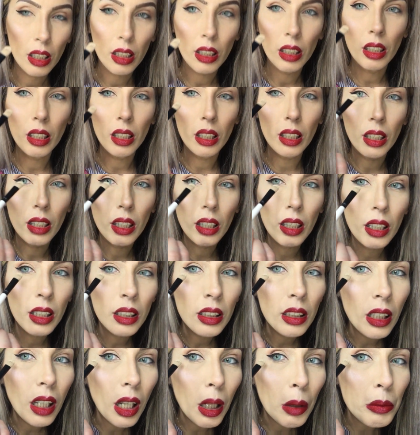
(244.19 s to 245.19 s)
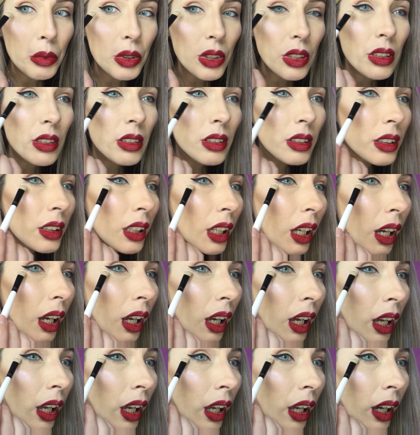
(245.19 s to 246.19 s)
And I'm just gonna
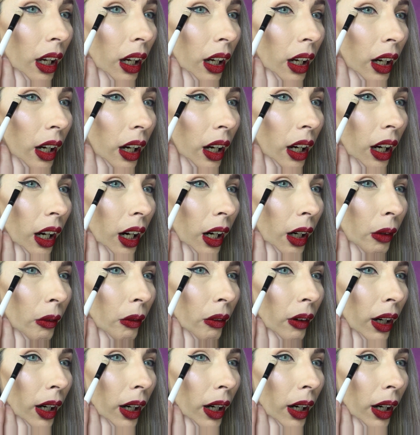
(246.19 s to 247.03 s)
carve